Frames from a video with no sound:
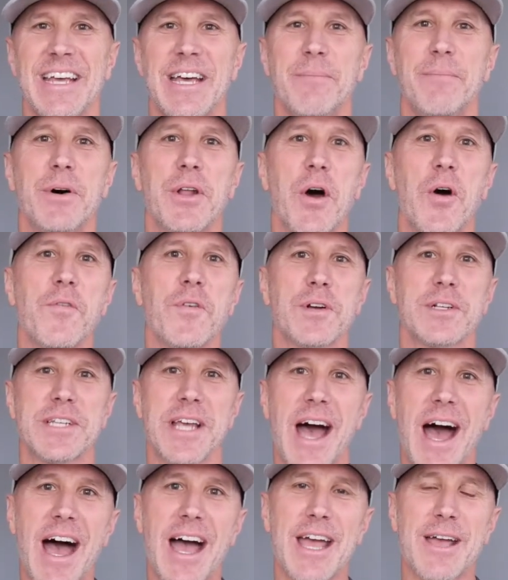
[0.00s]
But over
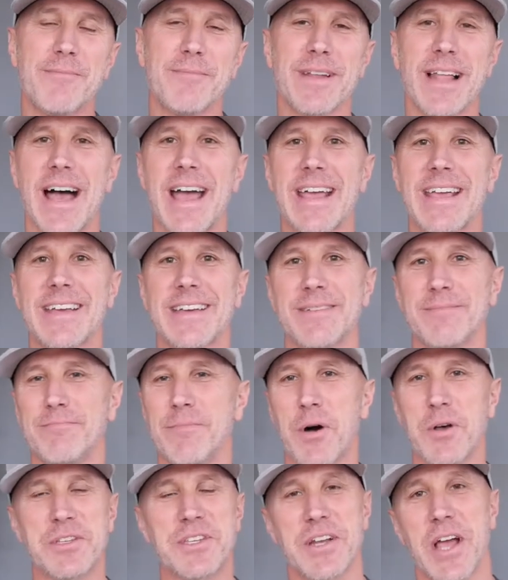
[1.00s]
time, like
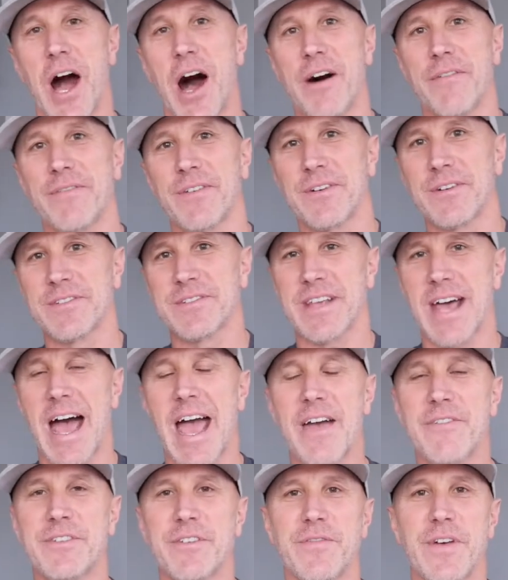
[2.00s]
most golfers,
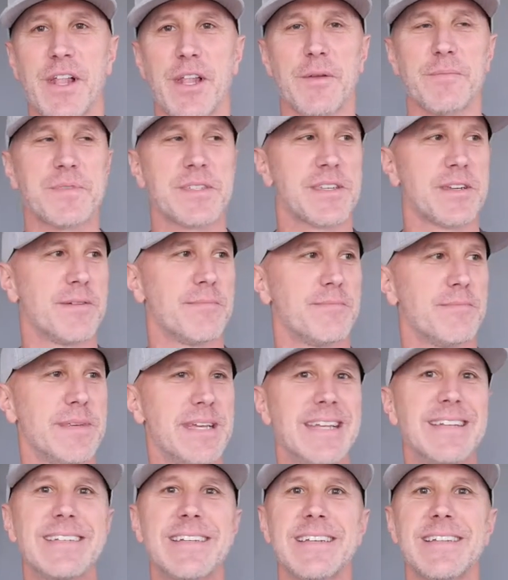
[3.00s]
I have developed some
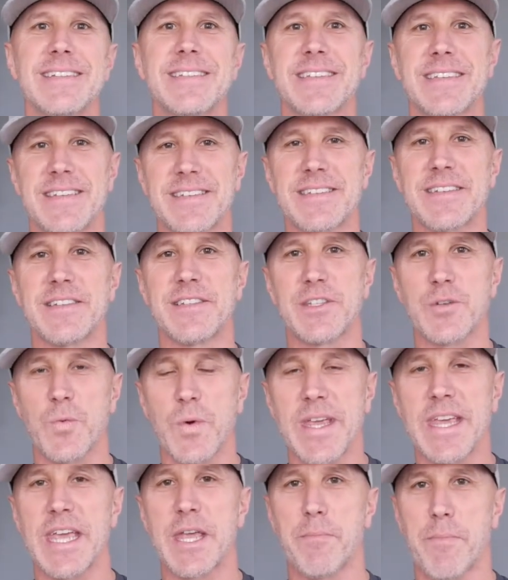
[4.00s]
inconsistent
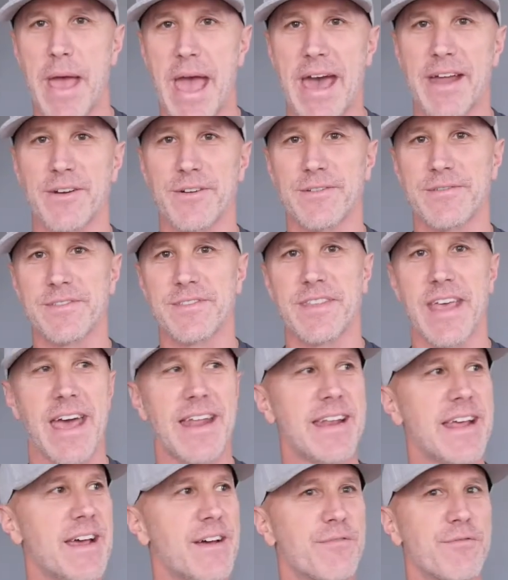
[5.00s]
swinging patterns
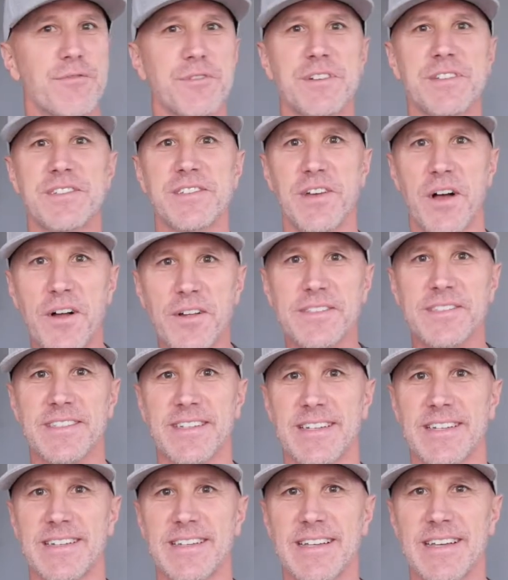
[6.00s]
that have
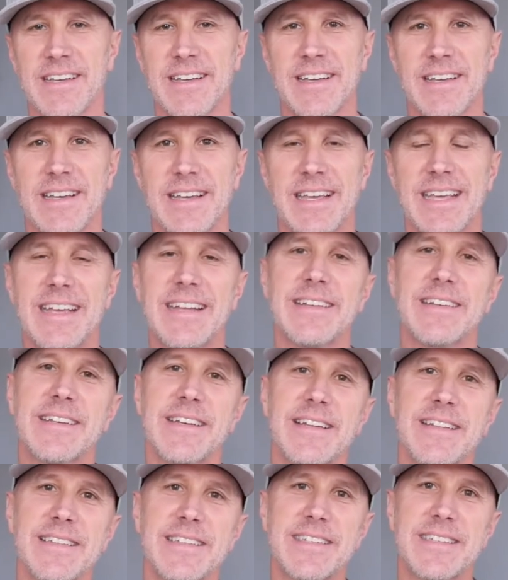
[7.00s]
resulted in
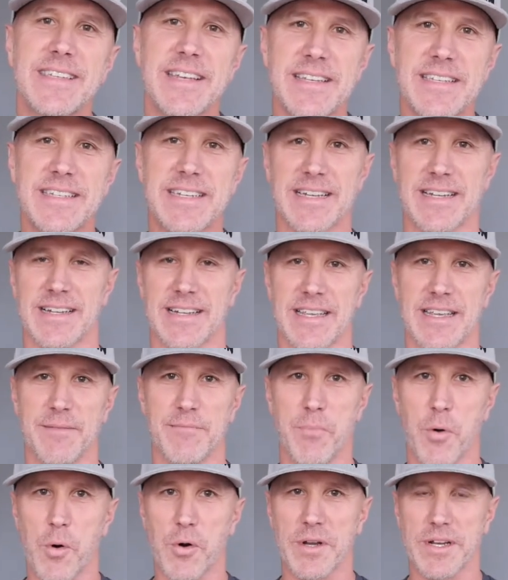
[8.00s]
consistently
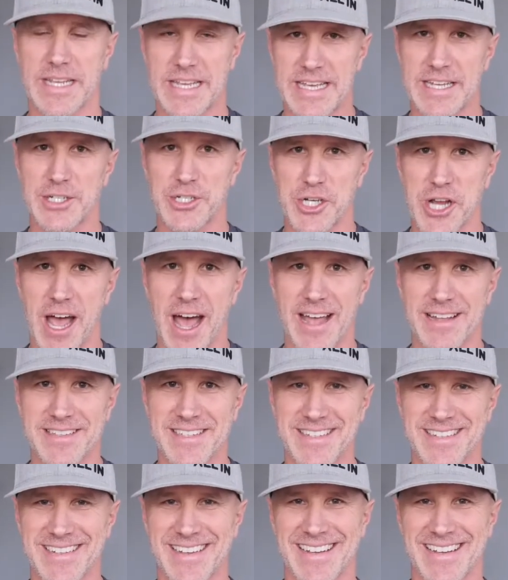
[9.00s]
poorly hit shots.